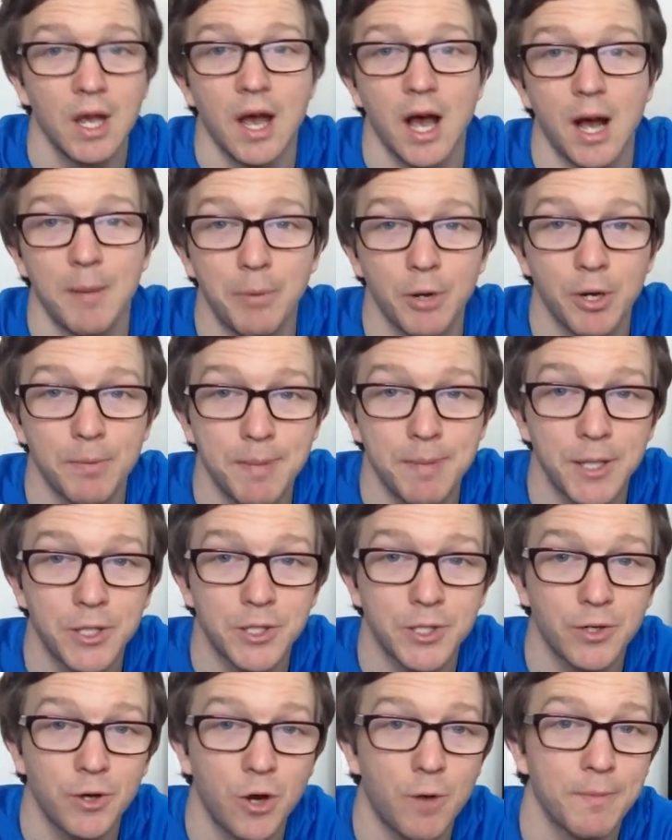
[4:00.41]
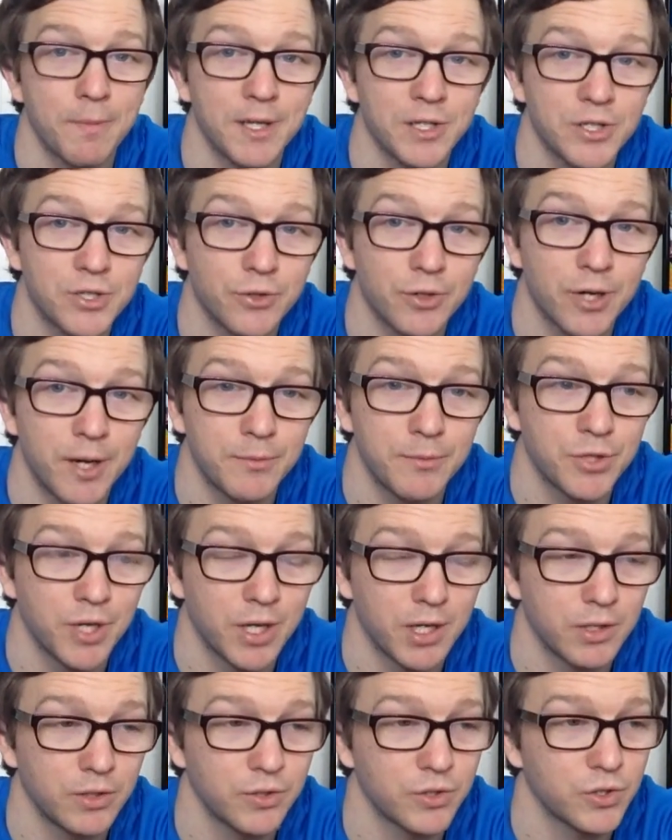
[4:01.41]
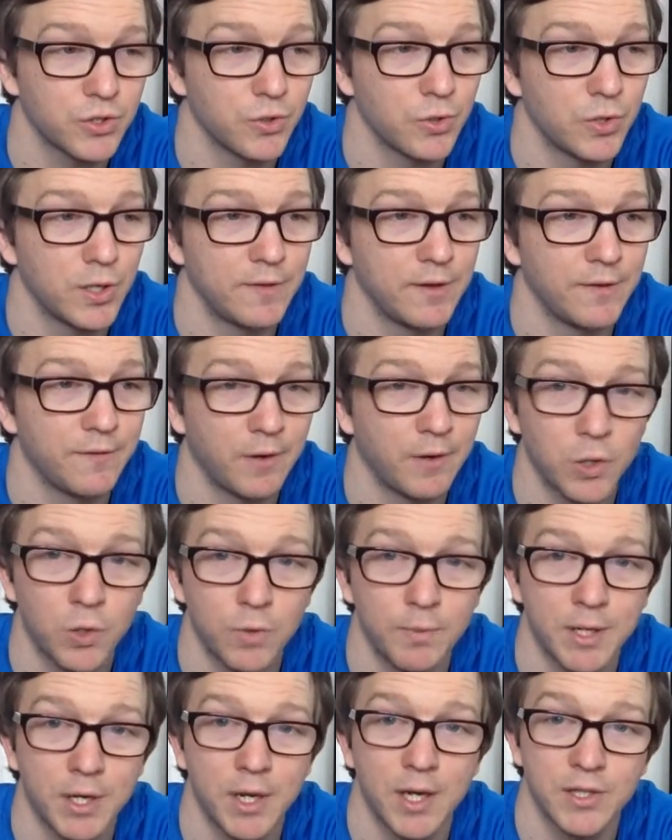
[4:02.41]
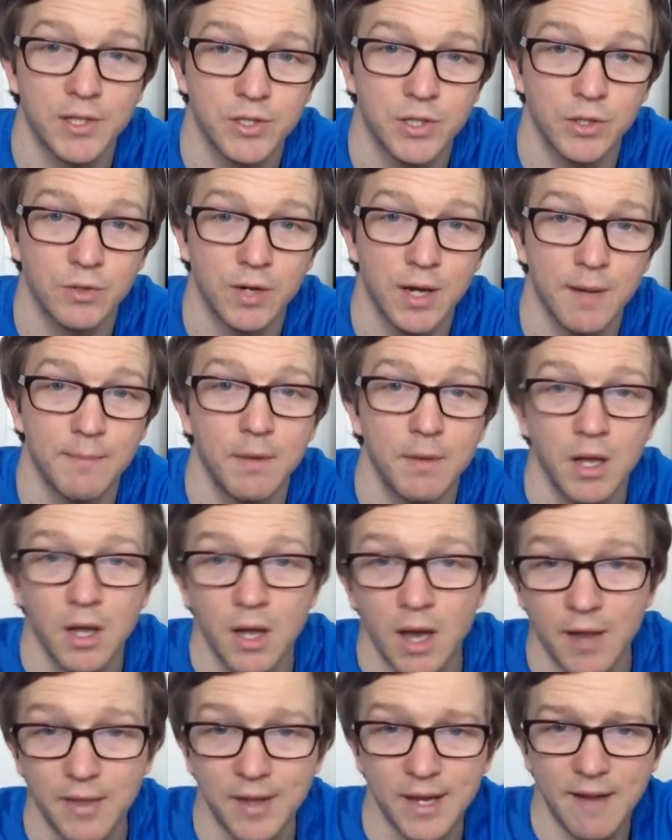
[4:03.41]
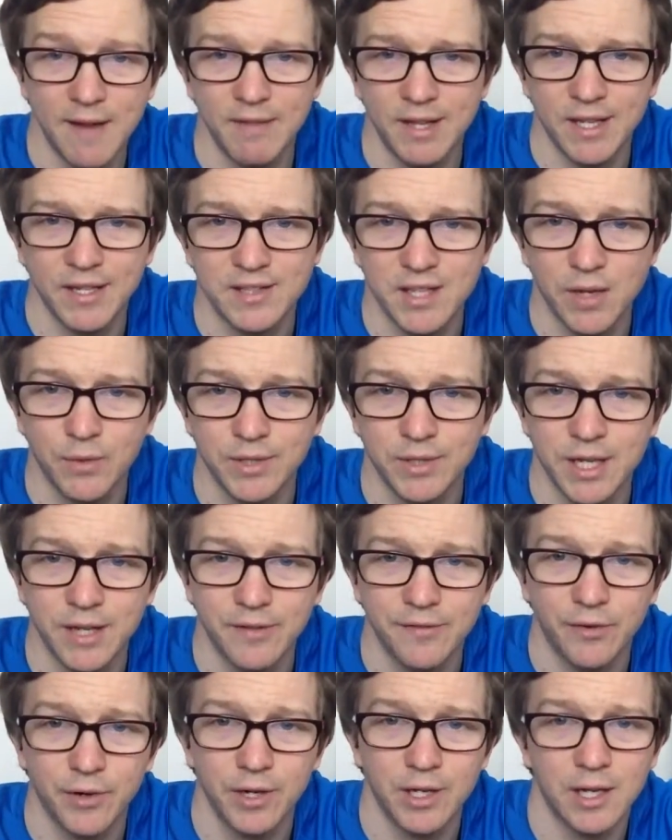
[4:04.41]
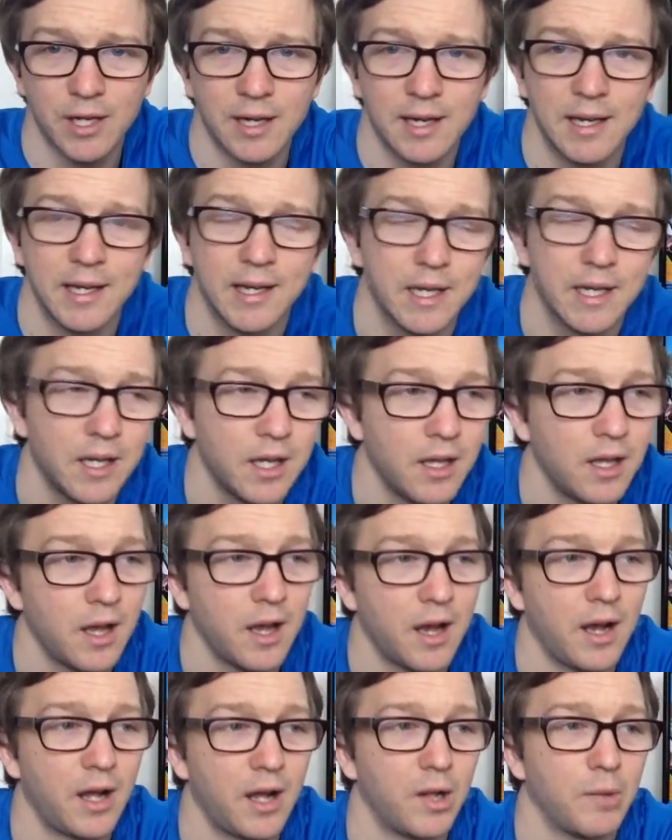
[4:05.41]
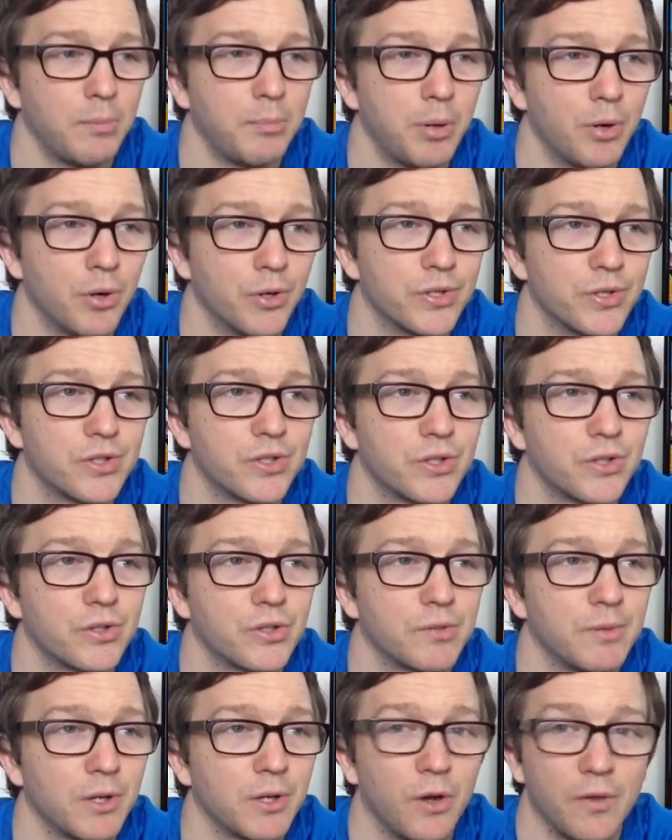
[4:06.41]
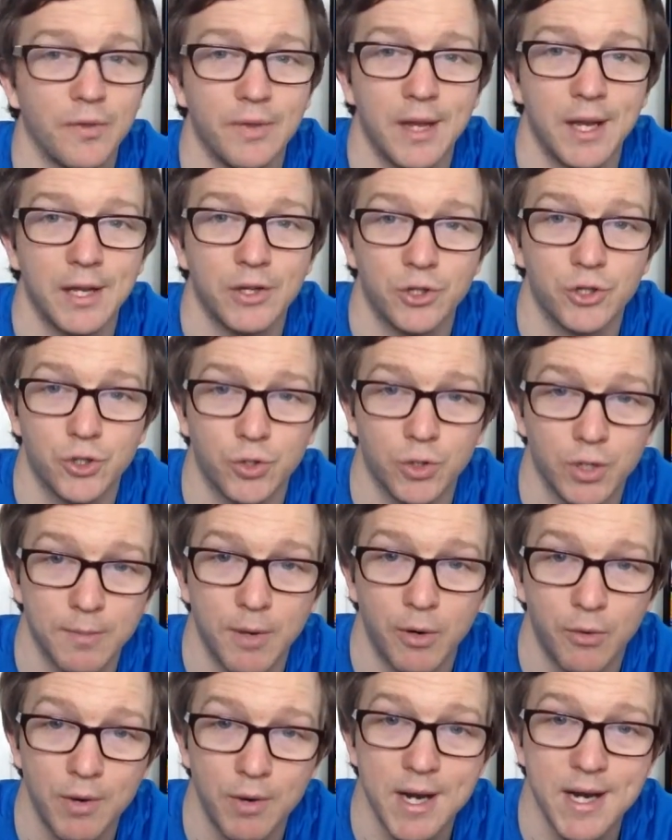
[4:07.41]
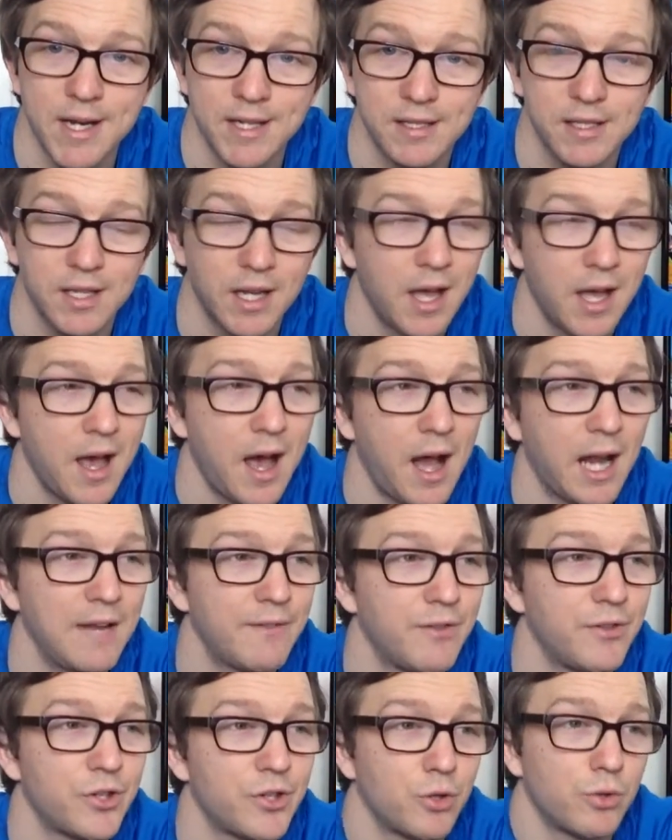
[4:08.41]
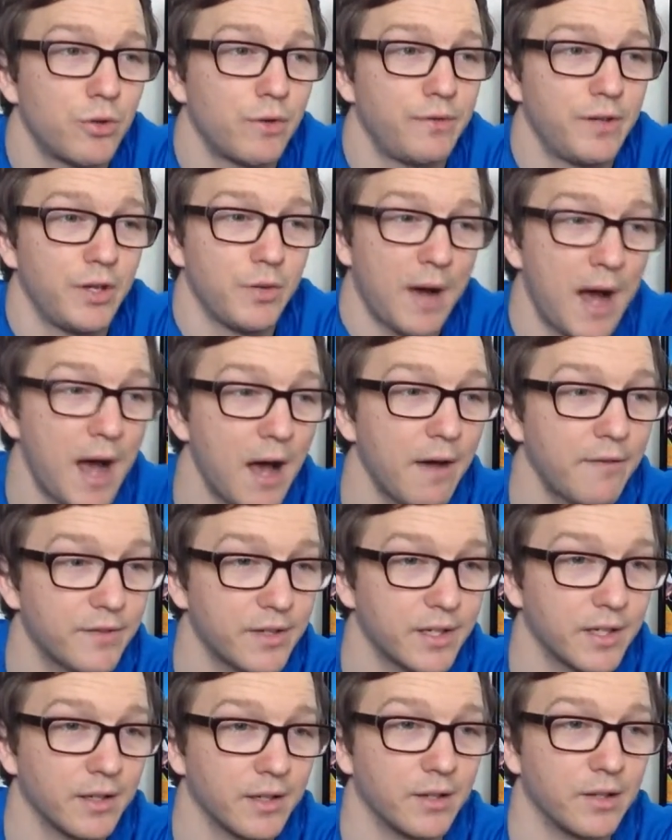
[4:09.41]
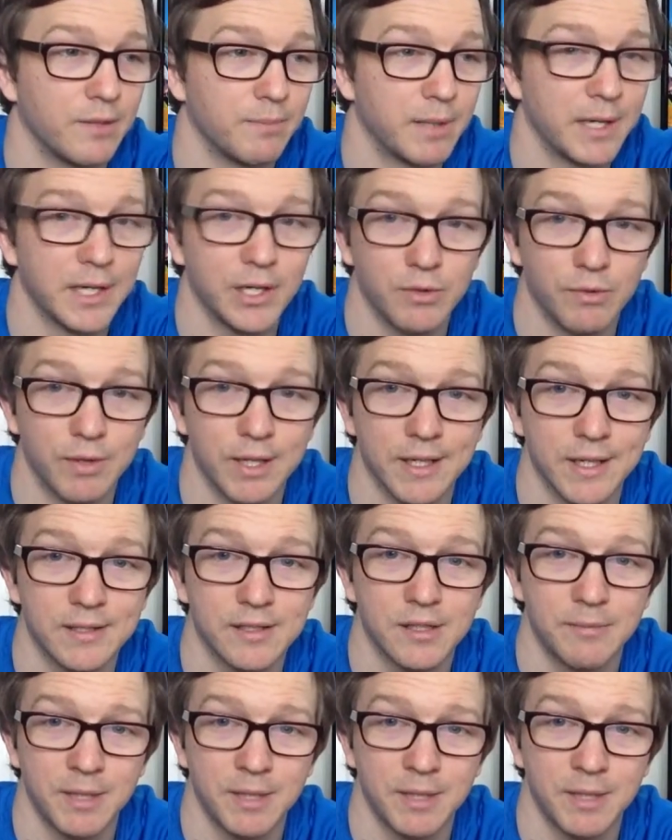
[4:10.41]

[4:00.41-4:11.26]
I'll put a picture on my Instagram channel, so if you follow me on Instagram, I think everything's down here for you to click. I'll put something on there to show you my race. I'll even do a review after the Blaydon race.